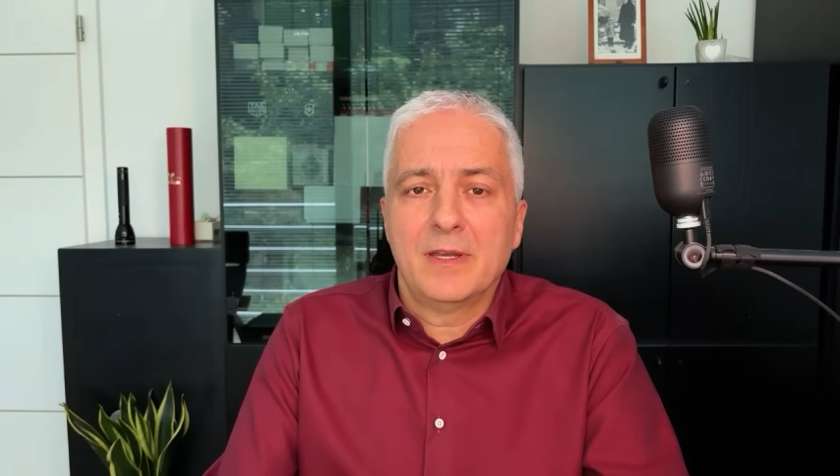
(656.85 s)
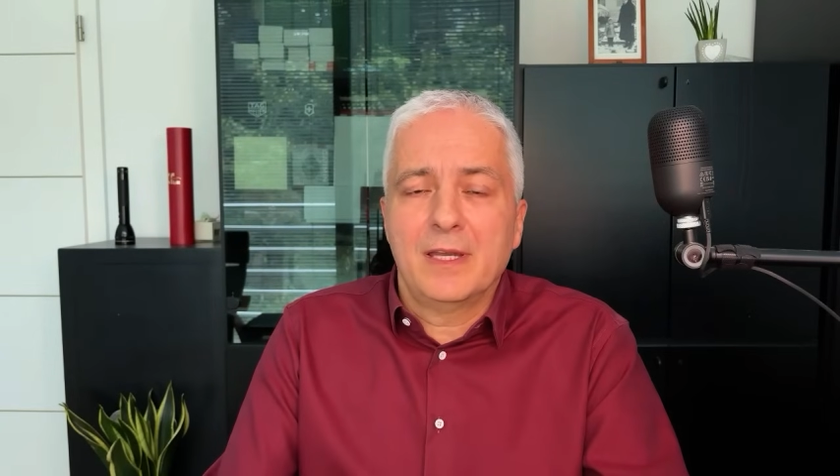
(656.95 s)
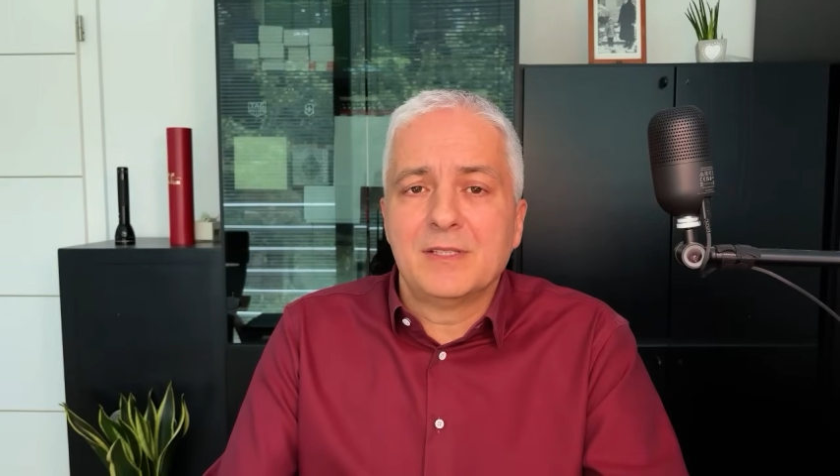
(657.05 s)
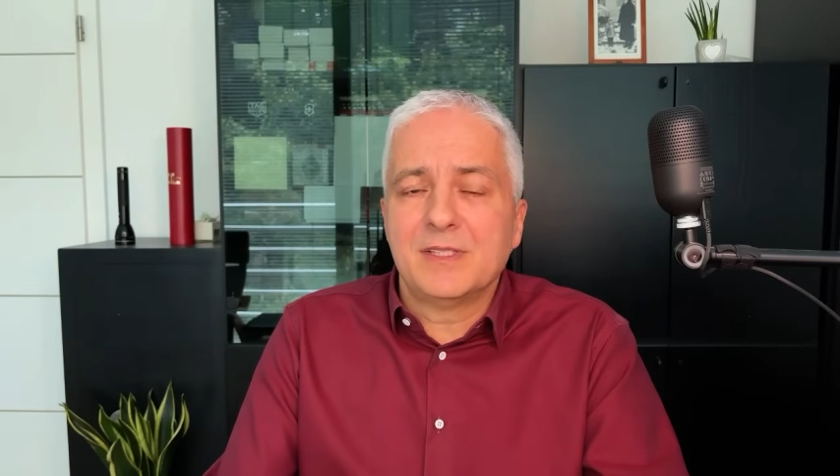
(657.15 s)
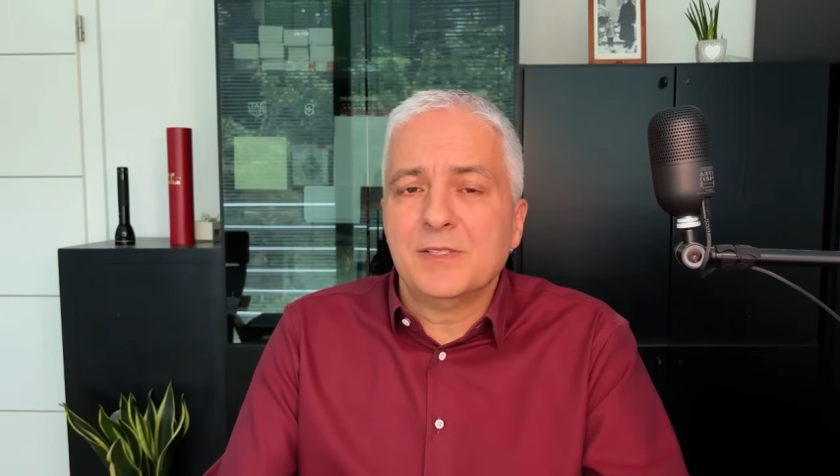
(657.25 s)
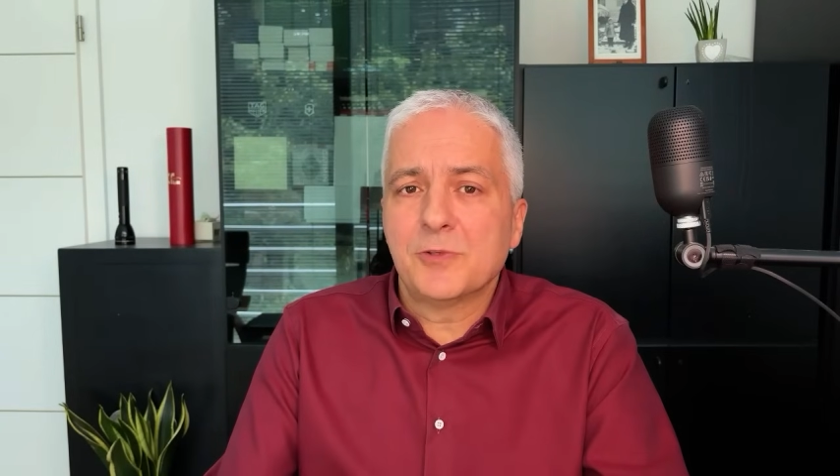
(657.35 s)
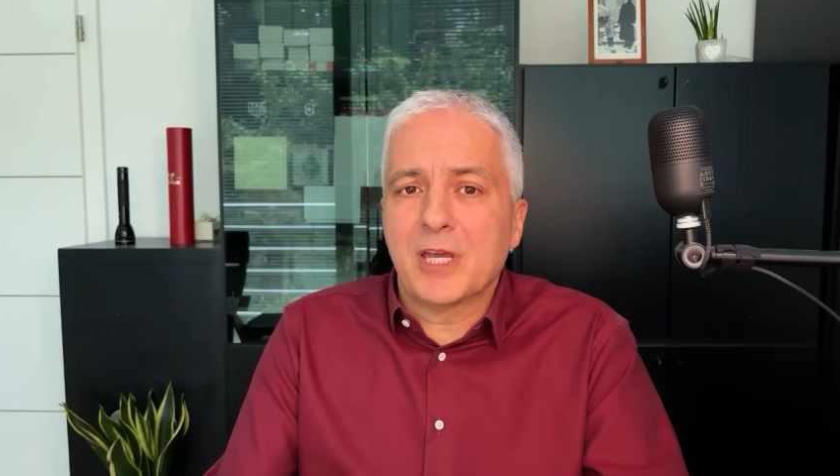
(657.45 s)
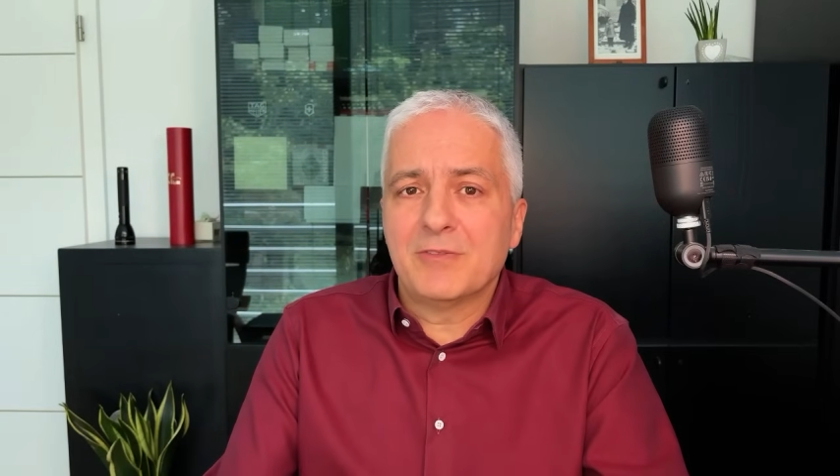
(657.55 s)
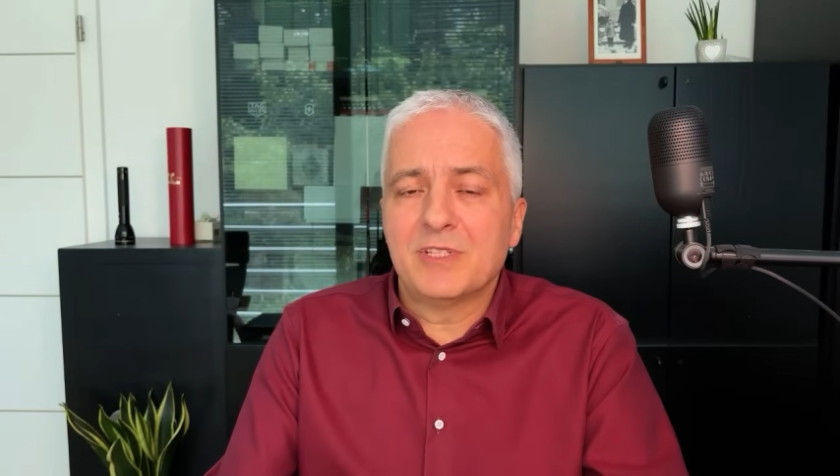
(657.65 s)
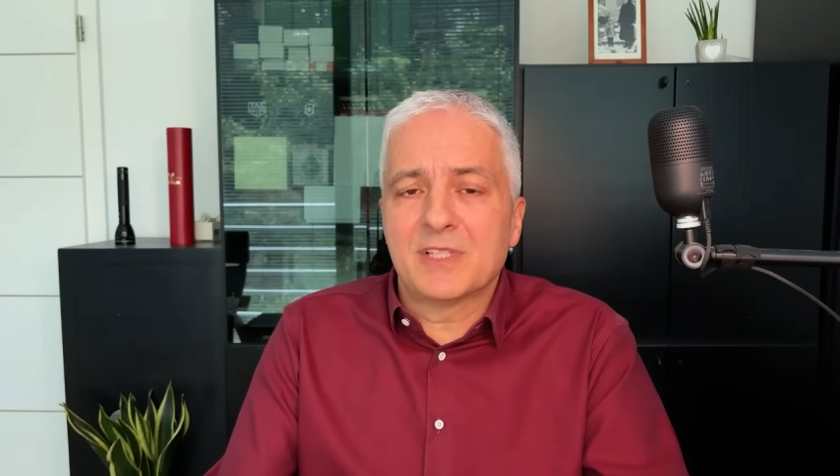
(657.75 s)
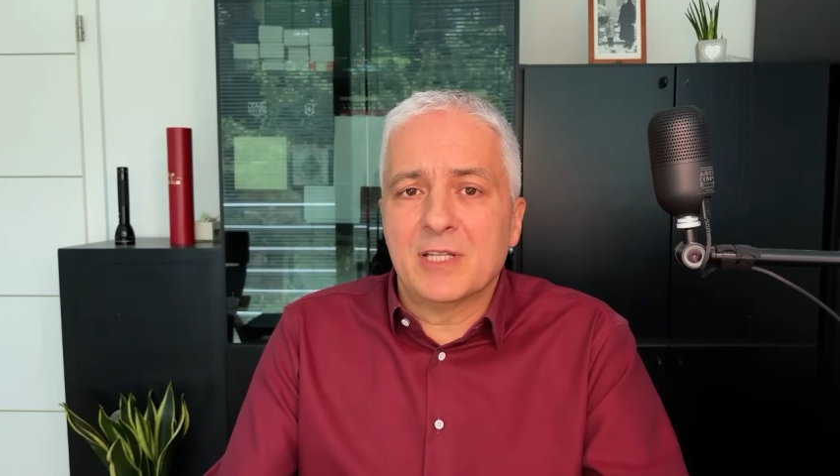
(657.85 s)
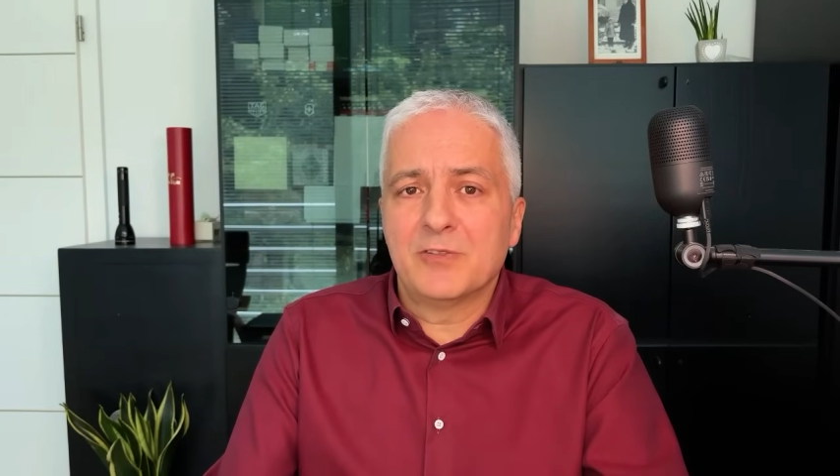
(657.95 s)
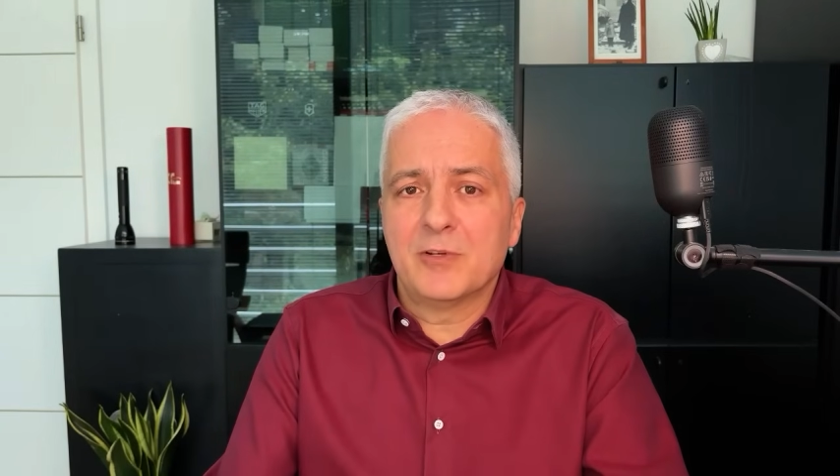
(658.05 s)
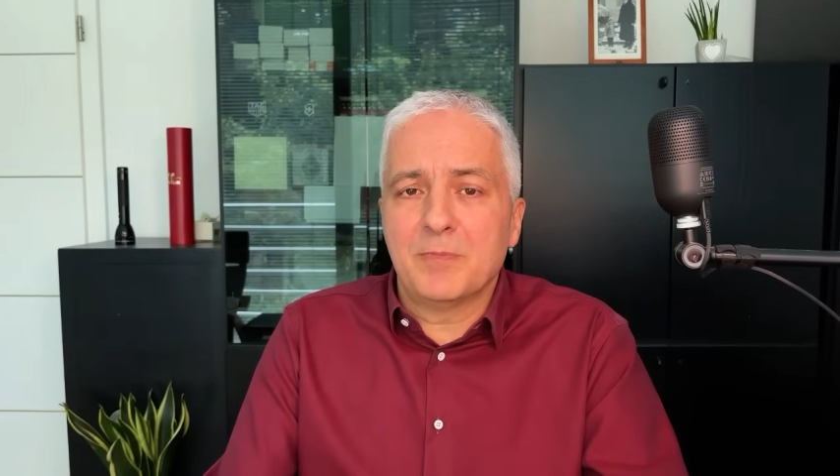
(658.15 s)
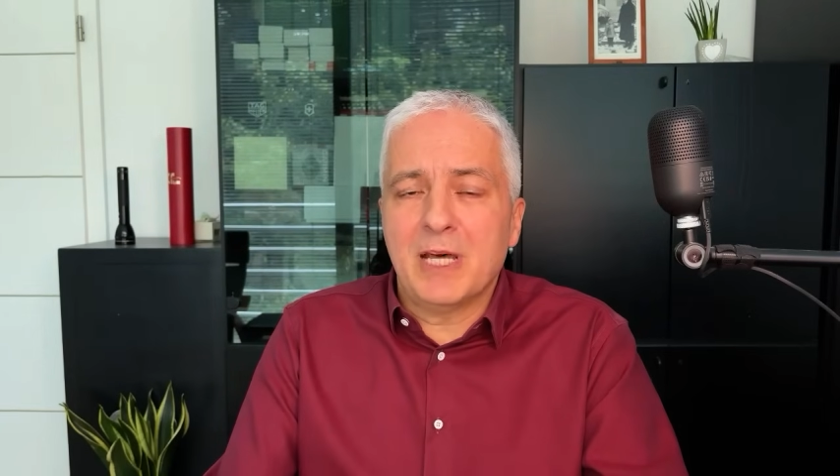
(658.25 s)
And since you have this kind
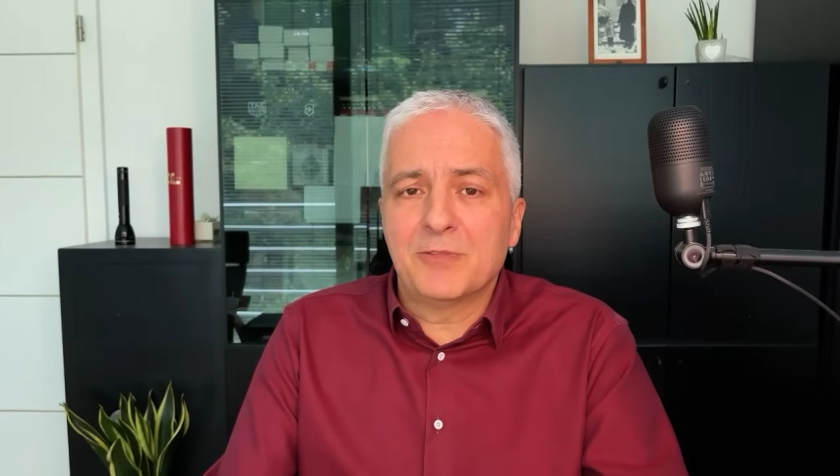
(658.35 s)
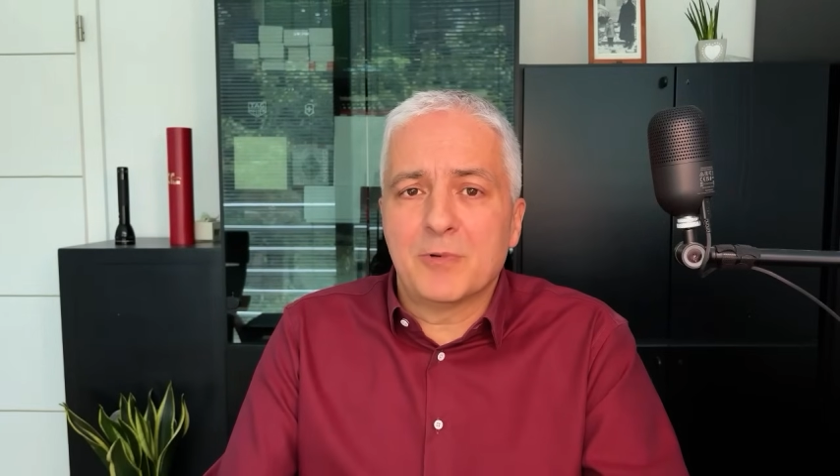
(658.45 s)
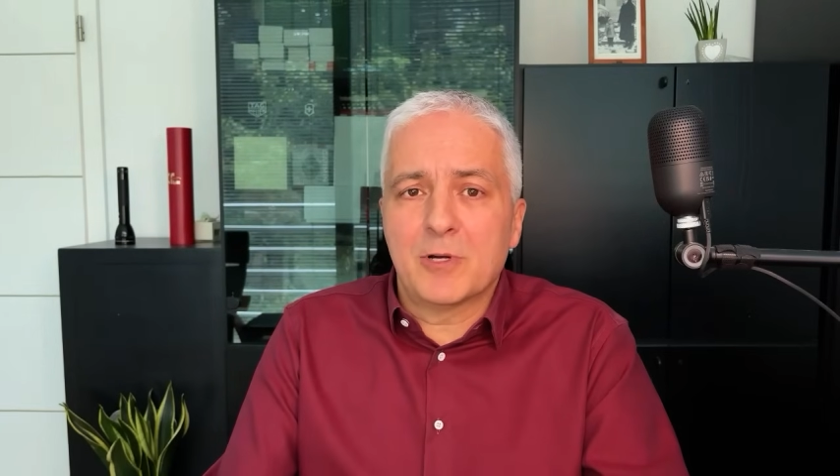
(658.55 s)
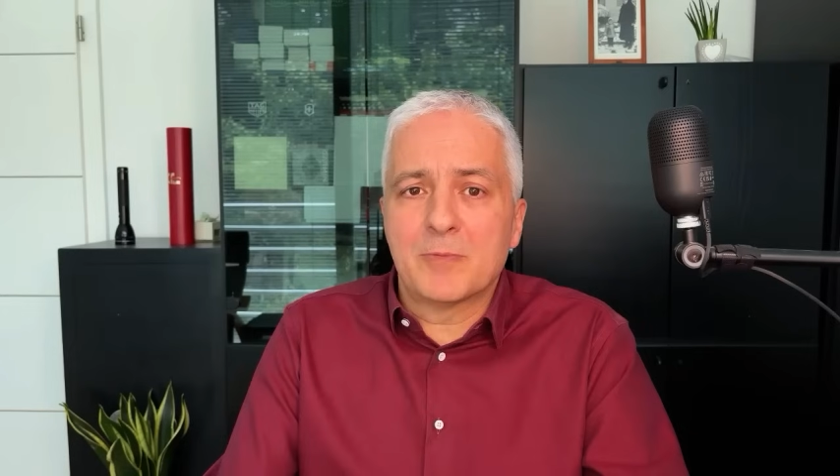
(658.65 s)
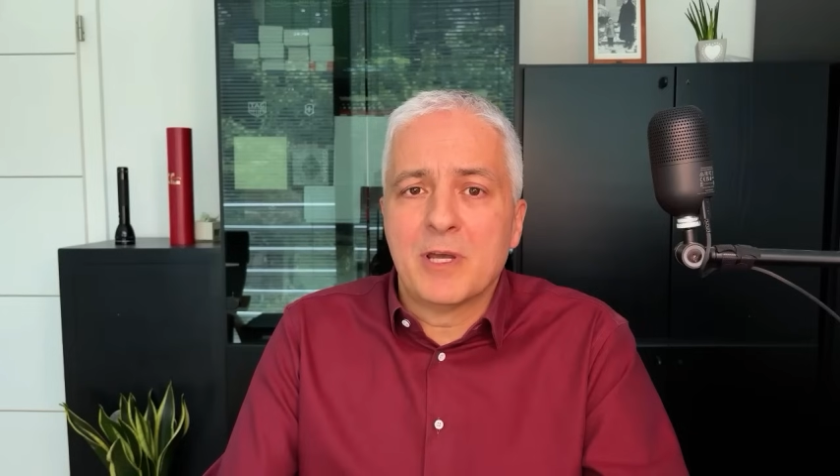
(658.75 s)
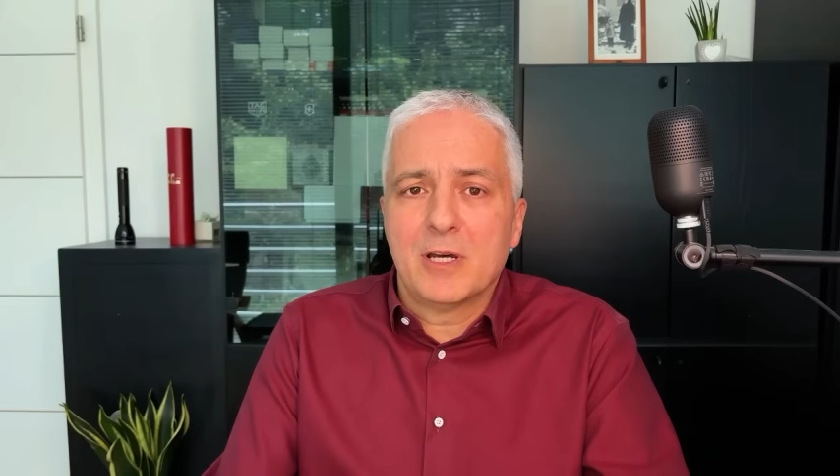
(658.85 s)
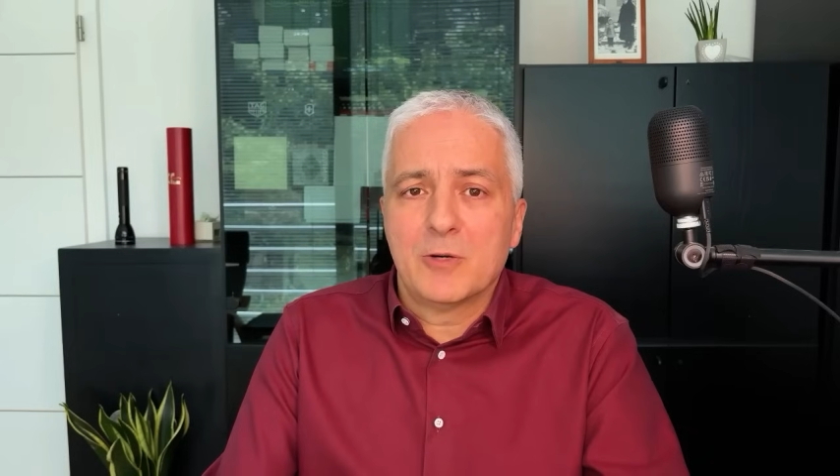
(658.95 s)
of a platform